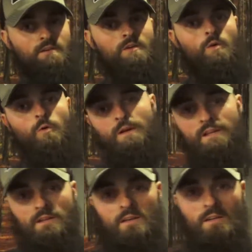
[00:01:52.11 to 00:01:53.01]
Hoyt
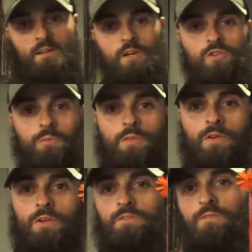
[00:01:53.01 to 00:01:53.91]
Nitrum
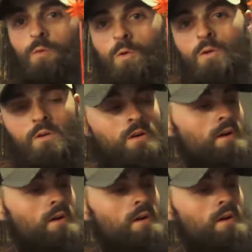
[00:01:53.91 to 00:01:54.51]
34.